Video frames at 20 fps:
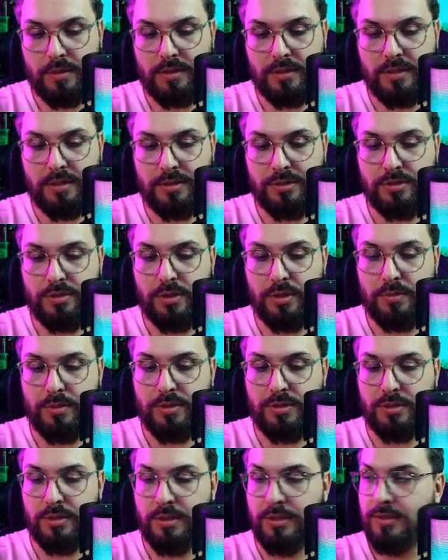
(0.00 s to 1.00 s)
in
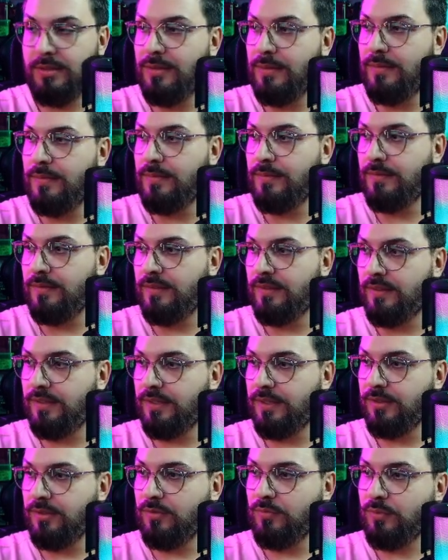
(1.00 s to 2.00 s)
services
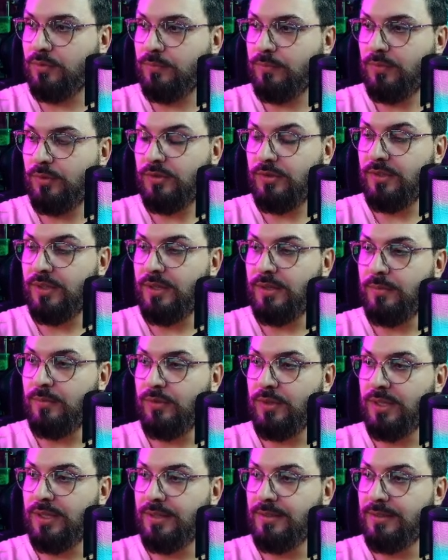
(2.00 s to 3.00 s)
and you will put
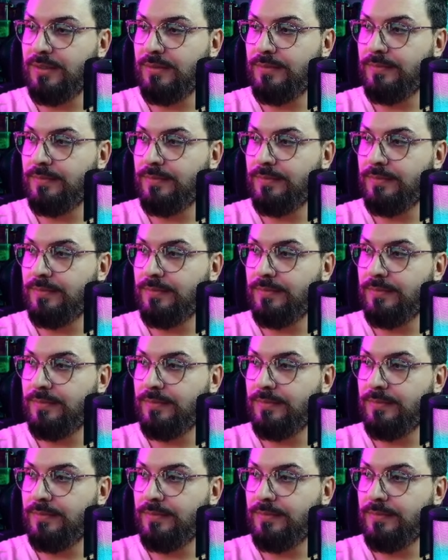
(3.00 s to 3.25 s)
Appwrite.